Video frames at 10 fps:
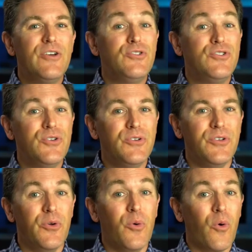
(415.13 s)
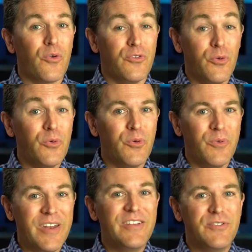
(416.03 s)
should you or do
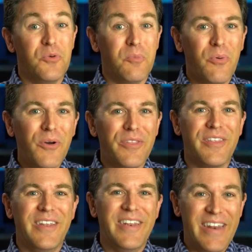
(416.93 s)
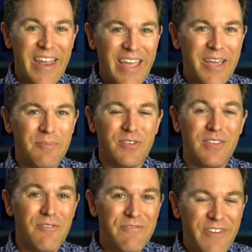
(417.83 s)
you need to put the names
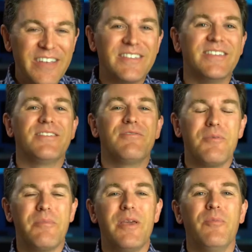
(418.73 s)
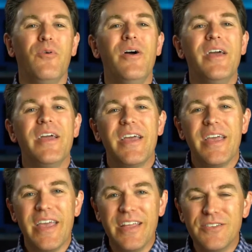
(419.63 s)
and the faces of the people
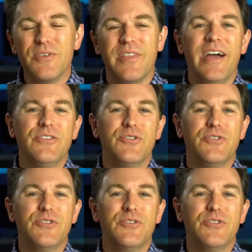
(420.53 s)
into that